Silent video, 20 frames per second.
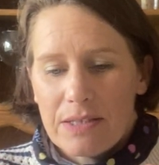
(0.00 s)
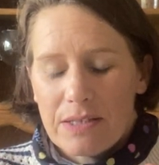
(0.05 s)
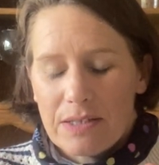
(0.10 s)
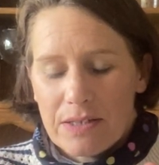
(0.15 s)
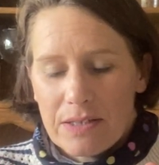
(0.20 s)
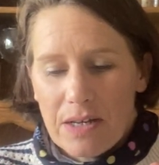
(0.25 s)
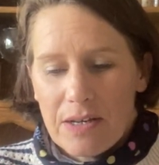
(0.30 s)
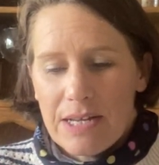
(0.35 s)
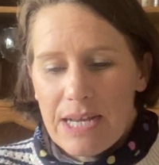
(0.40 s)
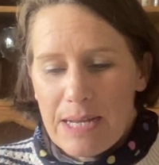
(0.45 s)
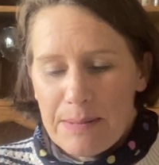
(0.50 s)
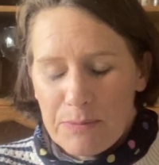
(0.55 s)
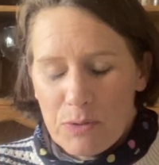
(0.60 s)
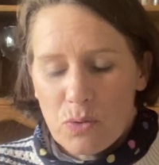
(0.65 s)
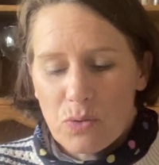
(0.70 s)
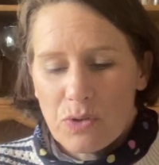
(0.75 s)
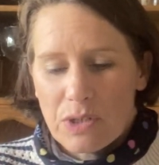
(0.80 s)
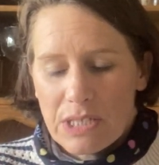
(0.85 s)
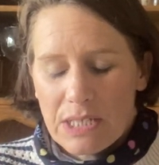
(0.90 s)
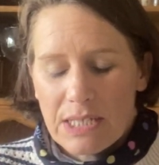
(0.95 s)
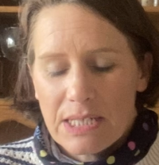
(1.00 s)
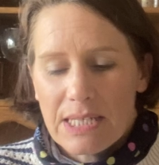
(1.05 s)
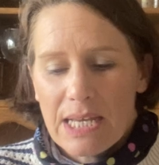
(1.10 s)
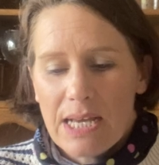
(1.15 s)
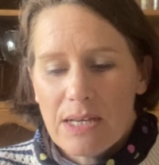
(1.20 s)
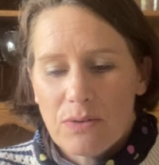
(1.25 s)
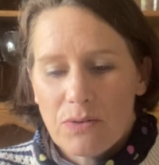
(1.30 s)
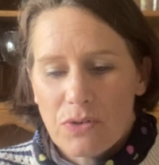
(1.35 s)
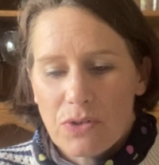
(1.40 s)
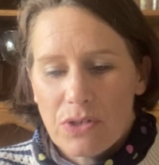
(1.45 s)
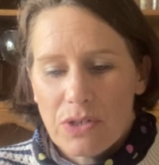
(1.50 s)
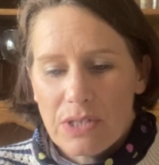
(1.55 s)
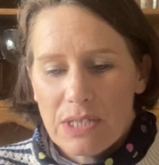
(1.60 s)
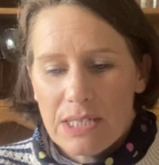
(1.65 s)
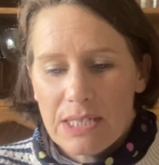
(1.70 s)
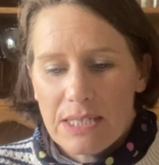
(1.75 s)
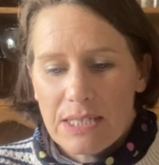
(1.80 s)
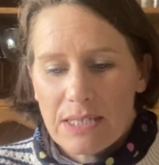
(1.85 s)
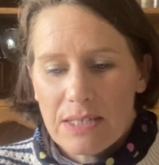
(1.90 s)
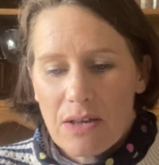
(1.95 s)
diameter, or it tells you
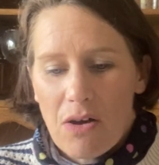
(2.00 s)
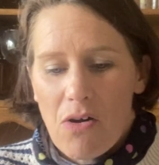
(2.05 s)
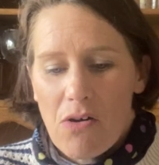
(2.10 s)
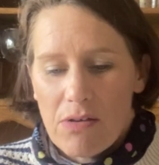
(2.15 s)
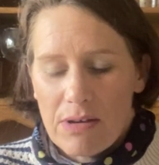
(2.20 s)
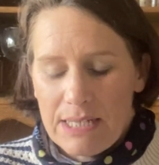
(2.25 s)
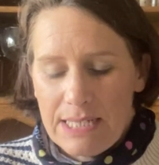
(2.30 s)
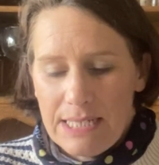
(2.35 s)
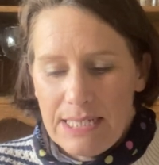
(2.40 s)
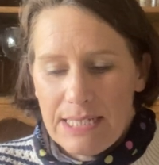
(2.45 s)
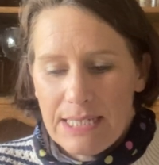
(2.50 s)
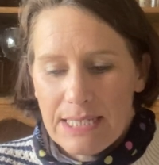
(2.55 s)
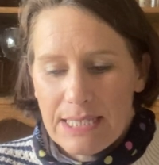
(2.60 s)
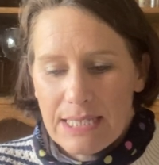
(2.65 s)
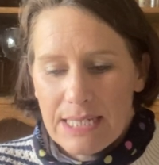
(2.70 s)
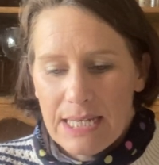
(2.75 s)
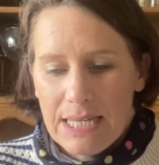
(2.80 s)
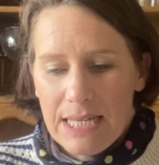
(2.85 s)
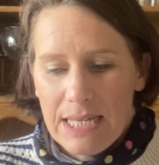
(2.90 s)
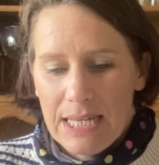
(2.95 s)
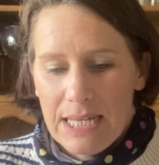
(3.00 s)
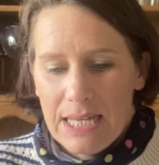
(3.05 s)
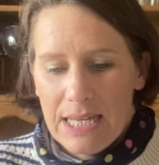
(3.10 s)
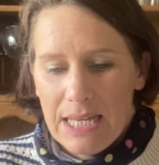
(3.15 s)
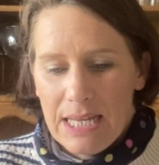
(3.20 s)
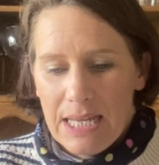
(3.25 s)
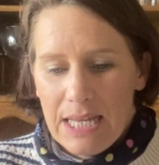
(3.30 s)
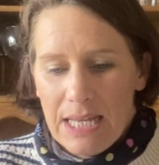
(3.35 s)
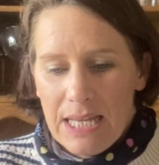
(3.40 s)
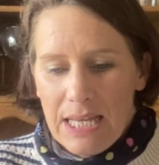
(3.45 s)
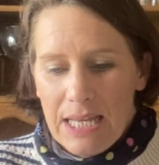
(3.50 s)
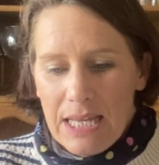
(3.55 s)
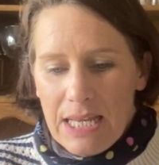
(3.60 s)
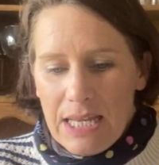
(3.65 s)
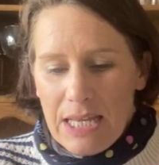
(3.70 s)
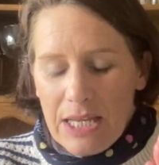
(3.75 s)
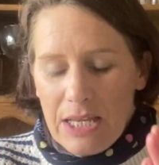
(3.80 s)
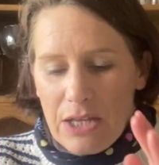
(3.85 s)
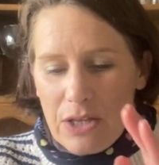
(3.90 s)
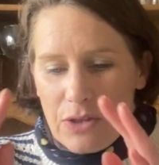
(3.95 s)
the size
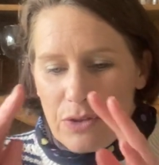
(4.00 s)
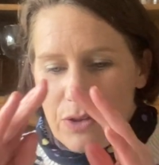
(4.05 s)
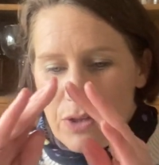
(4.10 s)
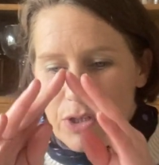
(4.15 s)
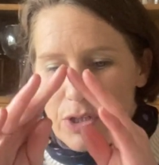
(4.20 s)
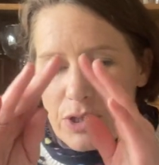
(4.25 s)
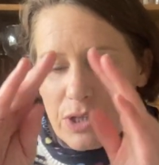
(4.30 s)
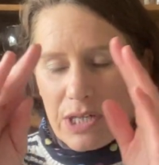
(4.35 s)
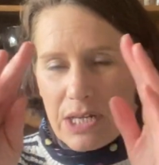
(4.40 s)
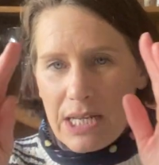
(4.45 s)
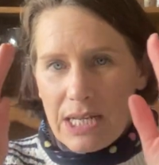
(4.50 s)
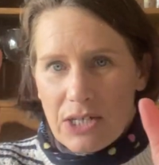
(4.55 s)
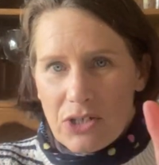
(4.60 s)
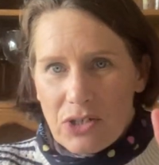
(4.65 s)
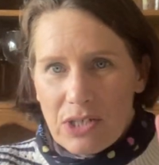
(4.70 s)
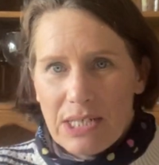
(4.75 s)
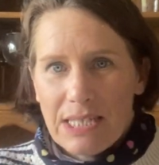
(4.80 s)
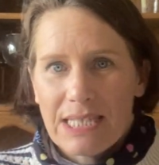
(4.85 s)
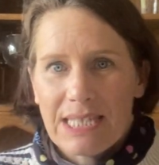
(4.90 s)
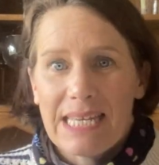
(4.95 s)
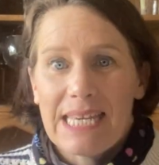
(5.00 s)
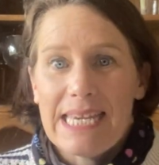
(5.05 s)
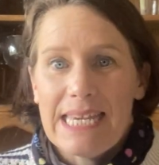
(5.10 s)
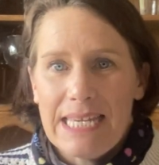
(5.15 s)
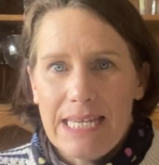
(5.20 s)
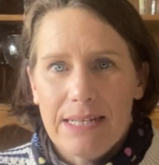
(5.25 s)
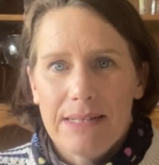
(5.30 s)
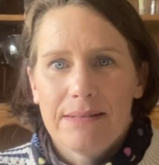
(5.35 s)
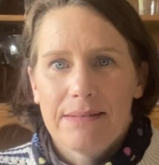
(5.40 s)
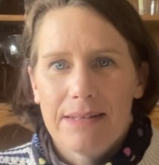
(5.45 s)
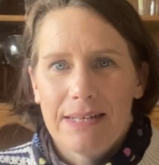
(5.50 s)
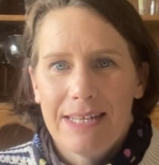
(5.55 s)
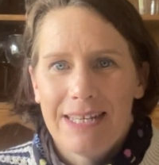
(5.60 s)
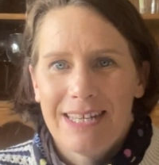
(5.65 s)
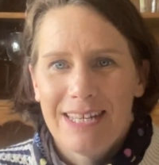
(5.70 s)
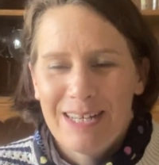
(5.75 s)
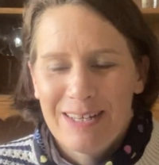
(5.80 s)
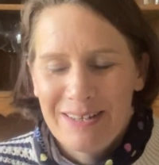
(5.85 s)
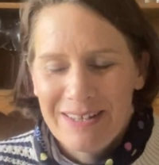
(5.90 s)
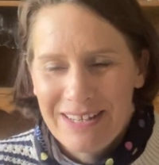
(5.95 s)
that you can actually see.
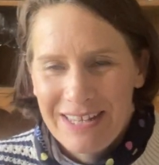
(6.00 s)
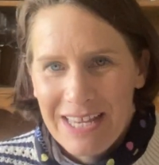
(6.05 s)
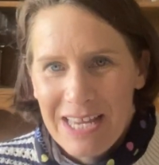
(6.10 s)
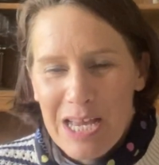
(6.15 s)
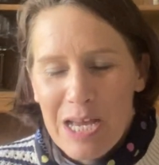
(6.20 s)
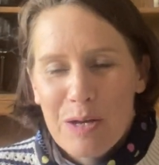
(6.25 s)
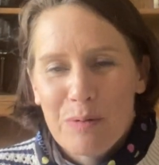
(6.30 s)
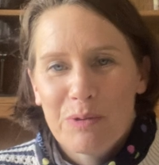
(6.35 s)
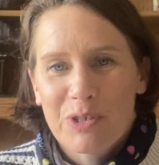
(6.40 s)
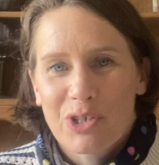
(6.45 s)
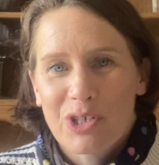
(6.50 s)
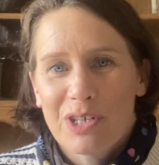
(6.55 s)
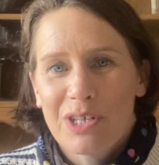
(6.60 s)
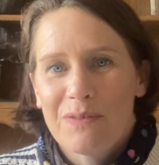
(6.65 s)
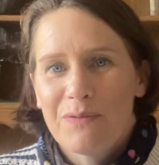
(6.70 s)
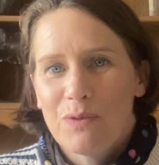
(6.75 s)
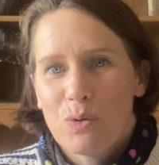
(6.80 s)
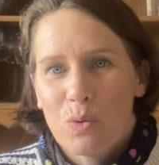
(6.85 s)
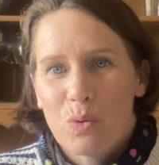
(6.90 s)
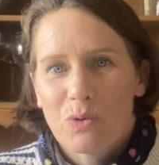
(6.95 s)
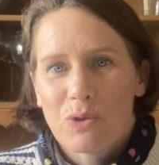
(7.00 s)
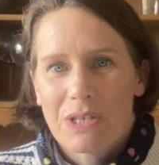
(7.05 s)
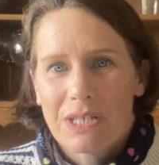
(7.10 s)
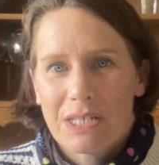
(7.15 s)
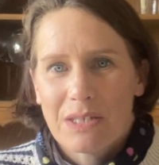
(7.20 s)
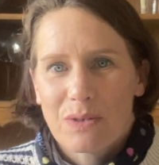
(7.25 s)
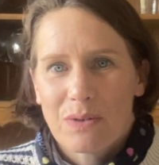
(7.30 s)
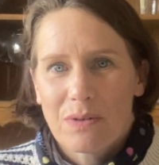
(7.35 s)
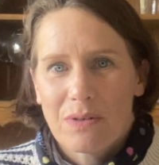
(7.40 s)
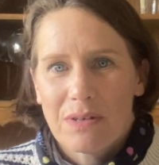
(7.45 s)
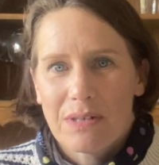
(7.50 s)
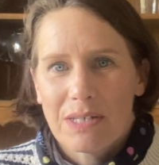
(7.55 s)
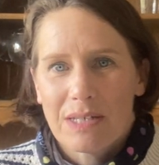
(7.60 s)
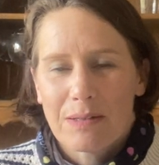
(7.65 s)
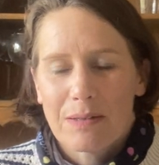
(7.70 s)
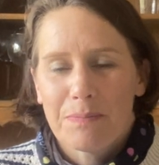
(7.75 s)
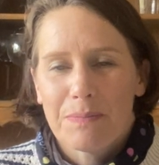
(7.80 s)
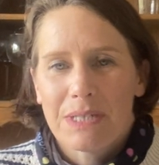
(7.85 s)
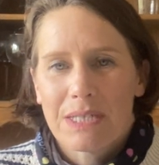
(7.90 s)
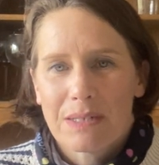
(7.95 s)
Which I know if you order things online, it
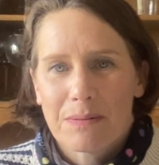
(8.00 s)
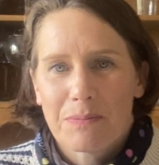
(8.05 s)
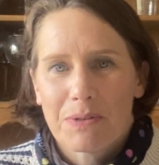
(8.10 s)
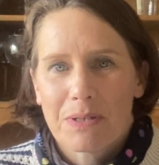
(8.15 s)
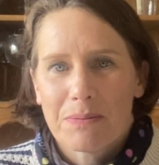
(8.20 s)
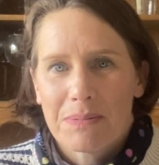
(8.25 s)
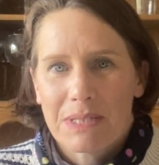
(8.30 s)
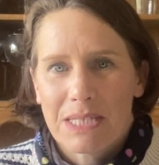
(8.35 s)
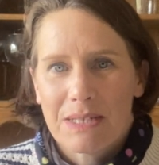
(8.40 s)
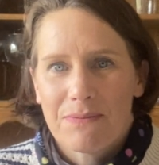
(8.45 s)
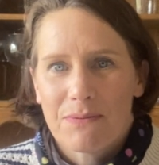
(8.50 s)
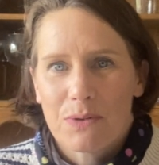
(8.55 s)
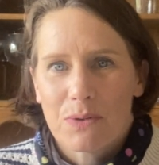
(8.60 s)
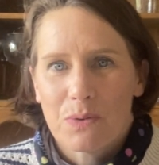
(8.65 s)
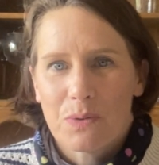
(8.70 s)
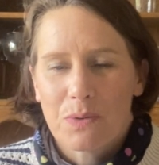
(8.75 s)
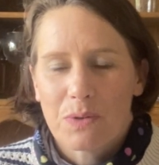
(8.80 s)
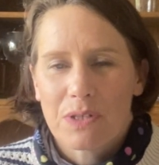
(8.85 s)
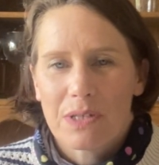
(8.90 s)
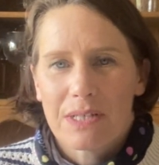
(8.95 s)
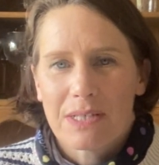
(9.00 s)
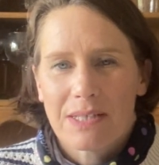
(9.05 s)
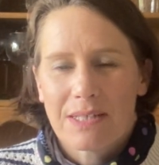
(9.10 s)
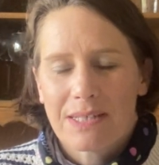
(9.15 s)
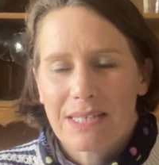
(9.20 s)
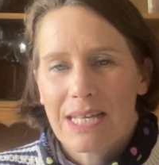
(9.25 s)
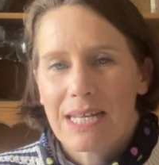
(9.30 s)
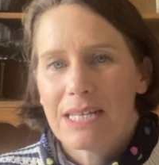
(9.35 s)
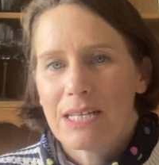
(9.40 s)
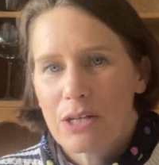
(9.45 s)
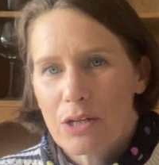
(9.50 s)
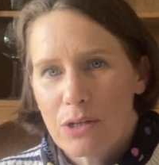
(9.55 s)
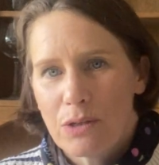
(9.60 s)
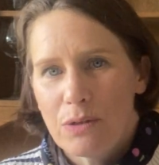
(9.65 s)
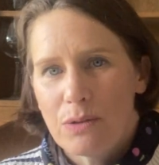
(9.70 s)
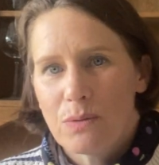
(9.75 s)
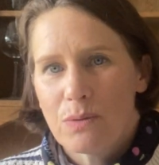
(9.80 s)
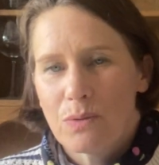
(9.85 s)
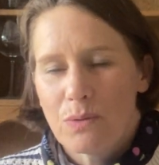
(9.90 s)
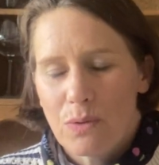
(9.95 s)
can be sometimes difficult to, does that
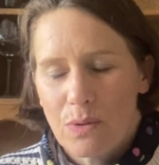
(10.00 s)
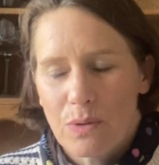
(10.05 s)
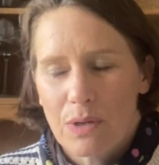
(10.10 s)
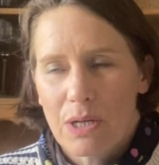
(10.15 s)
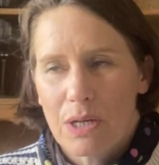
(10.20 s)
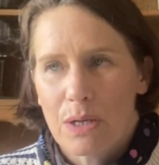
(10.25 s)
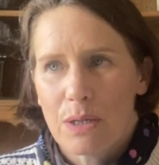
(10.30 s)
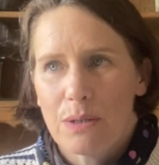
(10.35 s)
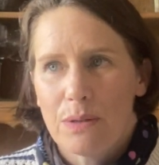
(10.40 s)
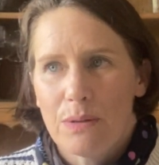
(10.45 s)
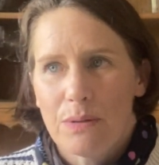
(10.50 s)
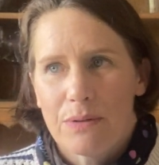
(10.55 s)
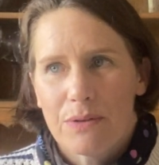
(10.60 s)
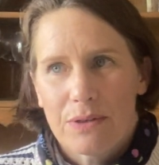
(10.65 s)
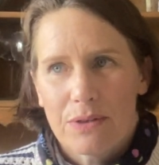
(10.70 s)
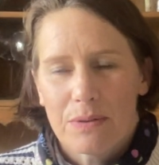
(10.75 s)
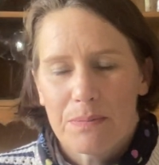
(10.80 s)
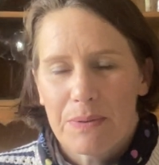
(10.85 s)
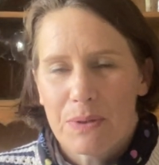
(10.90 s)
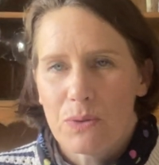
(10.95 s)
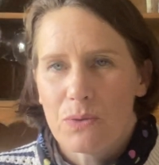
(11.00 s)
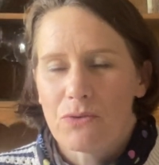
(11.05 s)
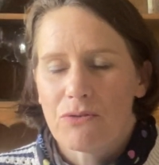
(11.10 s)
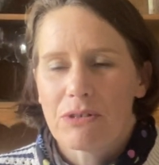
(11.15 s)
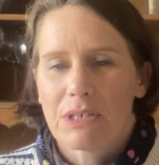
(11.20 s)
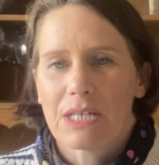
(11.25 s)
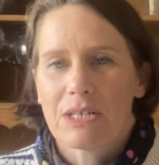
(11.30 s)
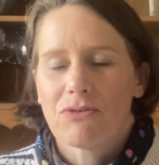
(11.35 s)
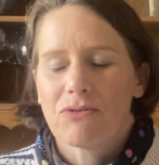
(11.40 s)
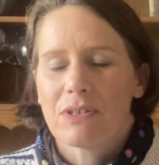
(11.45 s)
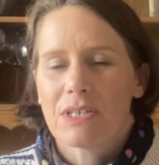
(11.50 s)
include or not include the border, etc,